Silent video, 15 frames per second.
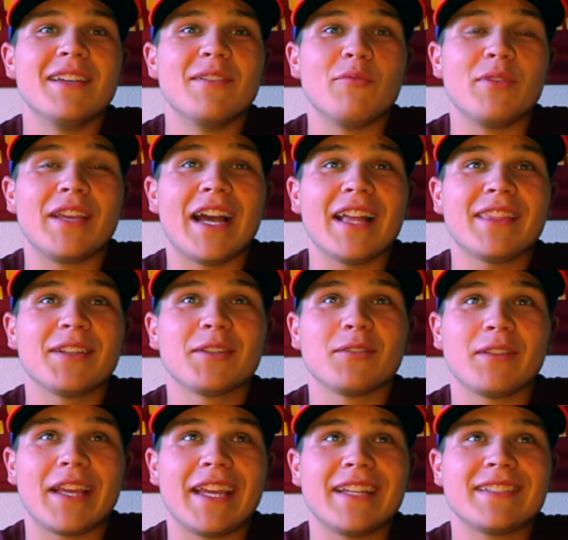We got there
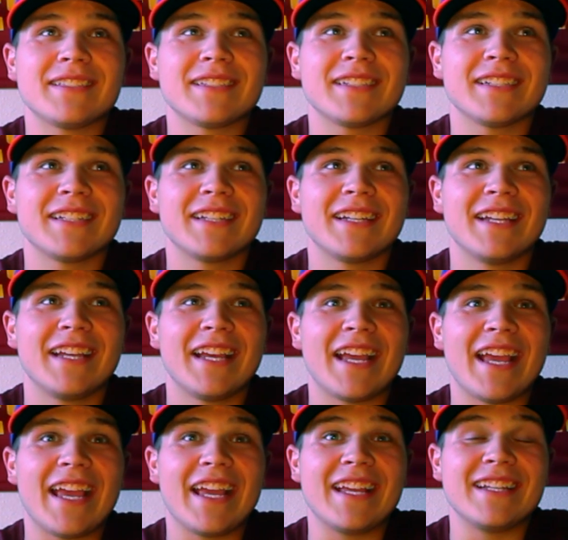late,
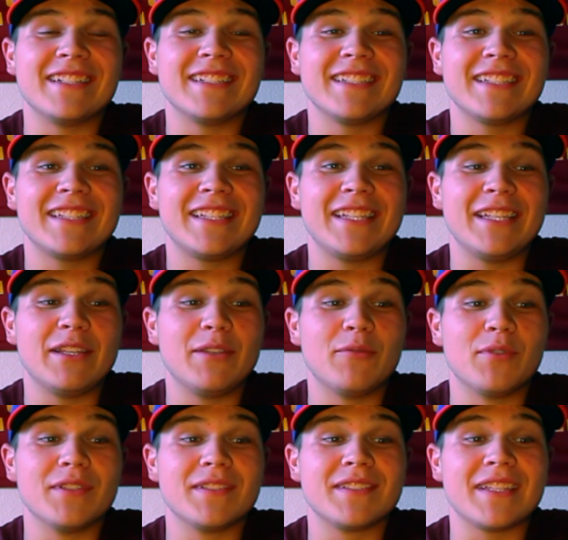and he
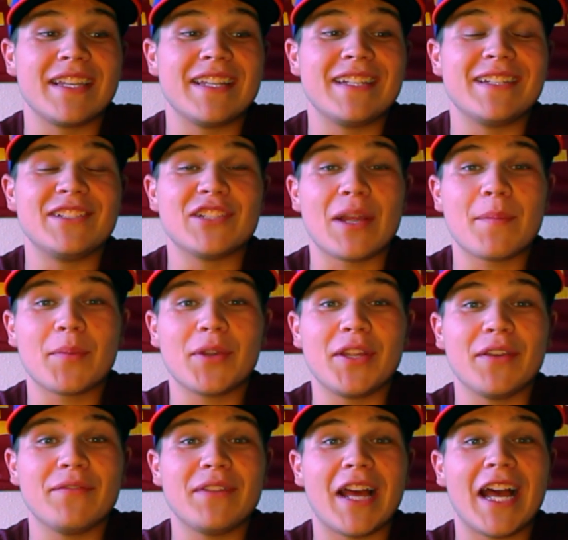was in
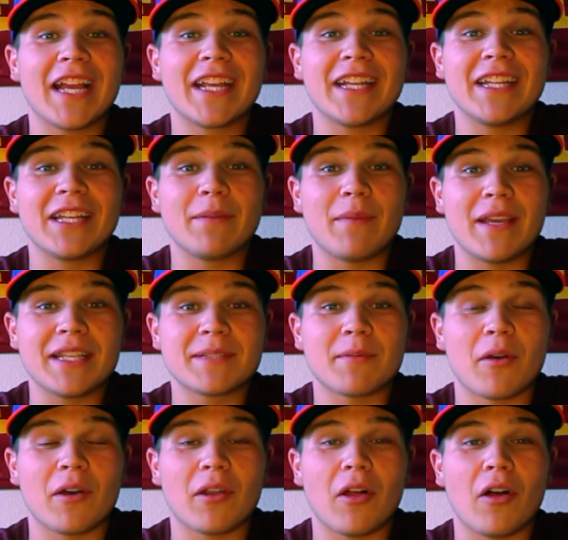jeopardy of not getting a
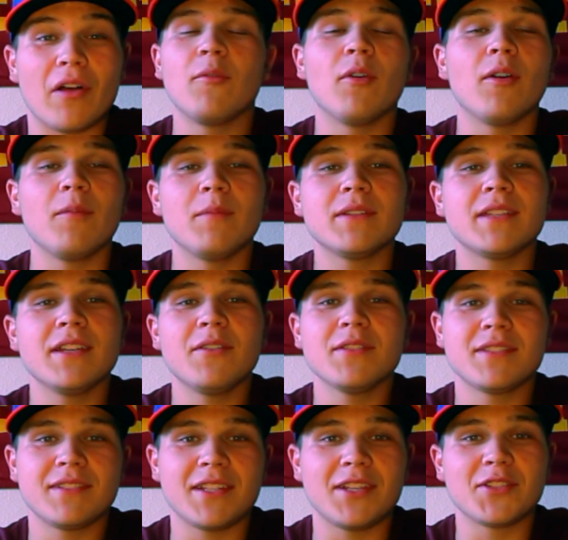baseball at all. Well, Mateo
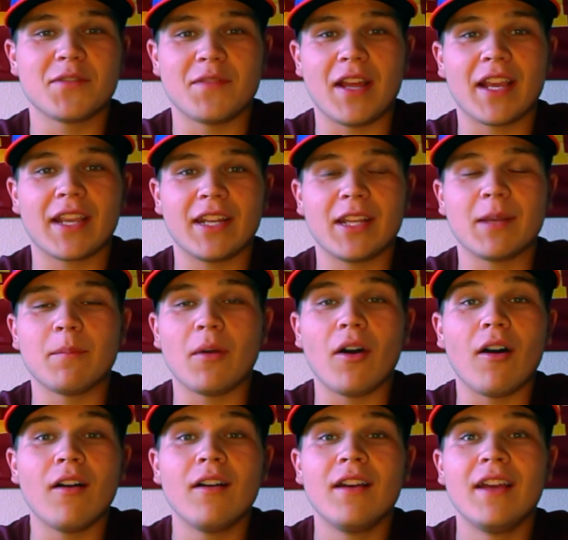was in danger of not getting a
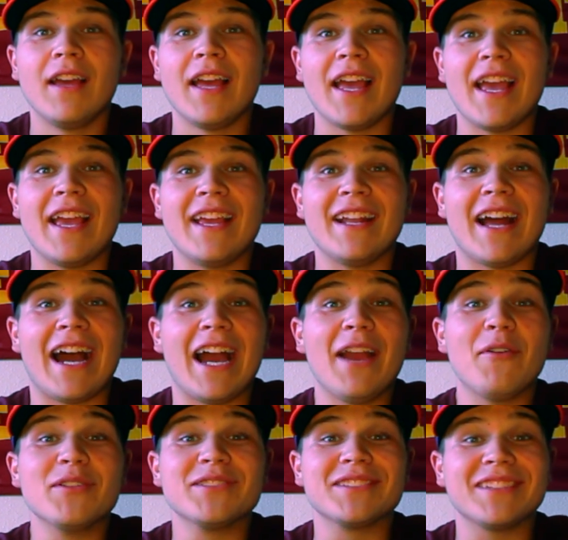ball. And I
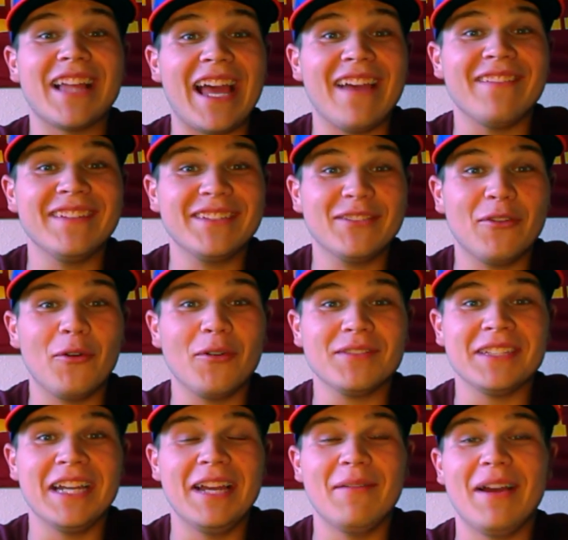was laughing the whole
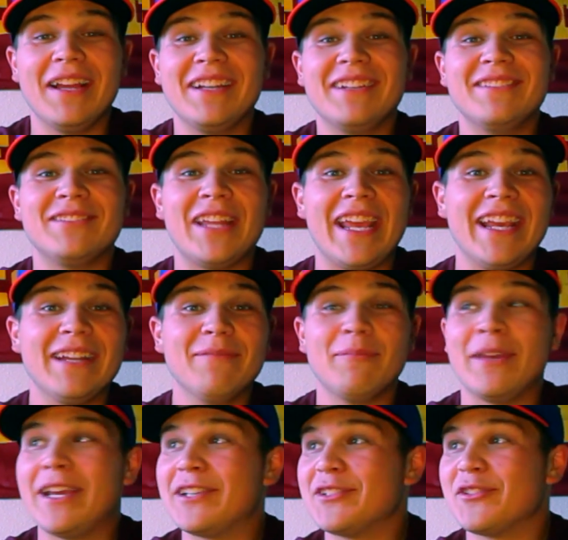time. I had taken
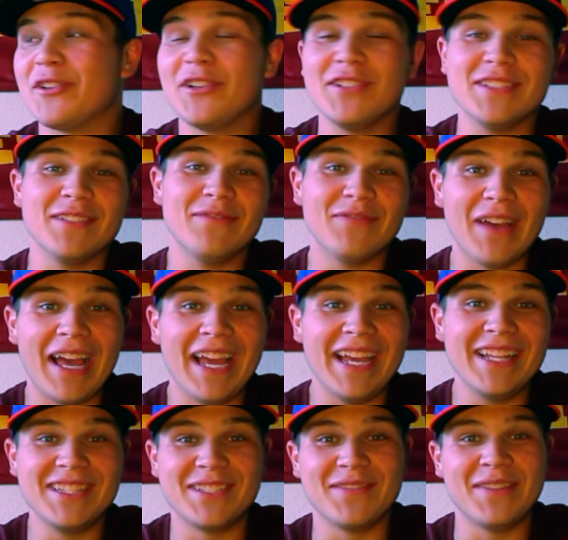pictures and
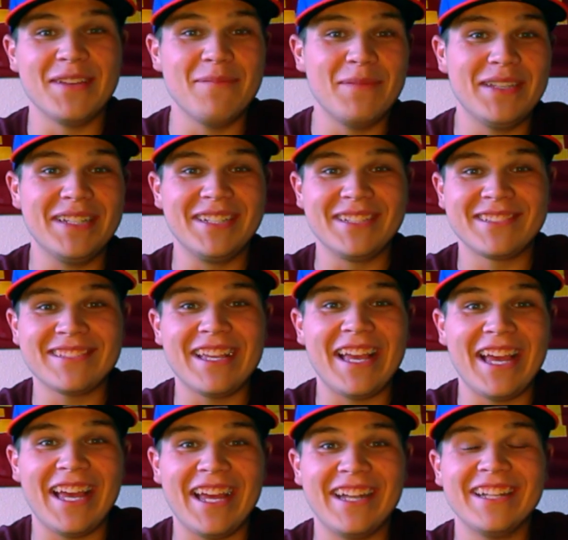vines of him being
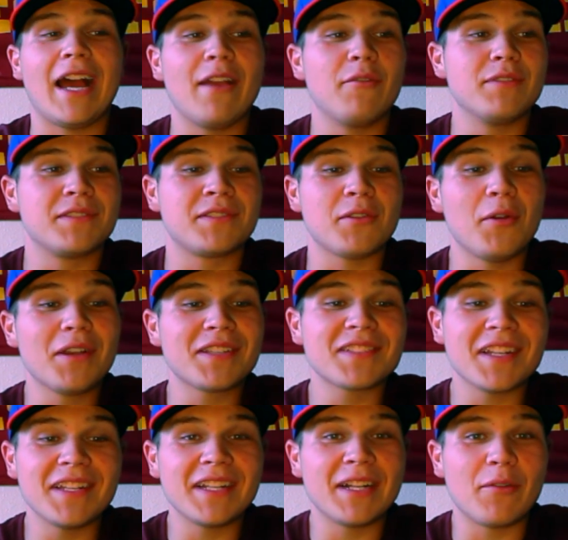sad. I was so
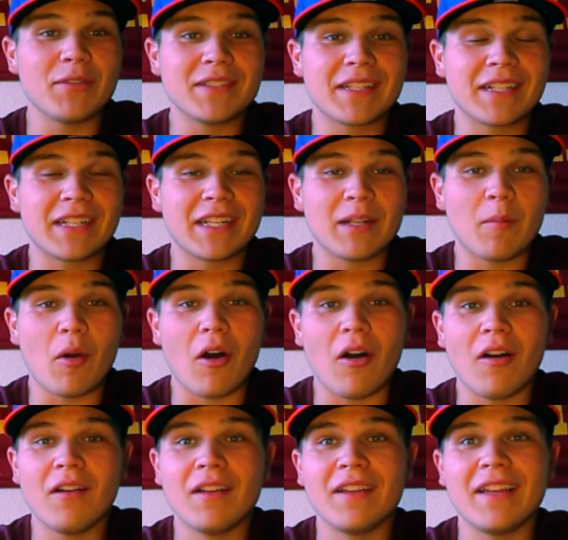excited that he wasn't gonna get a
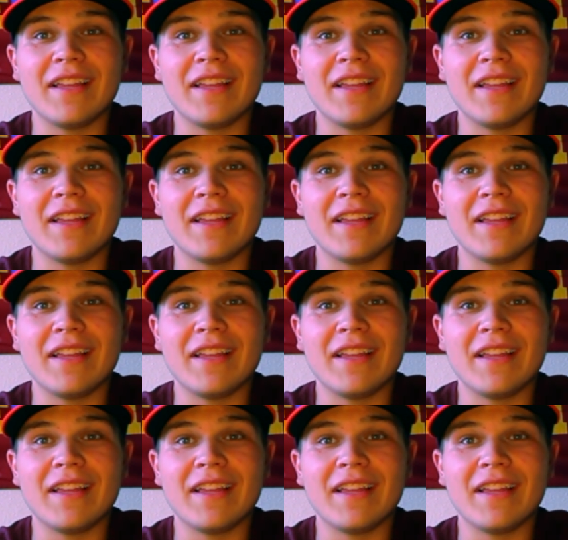ball.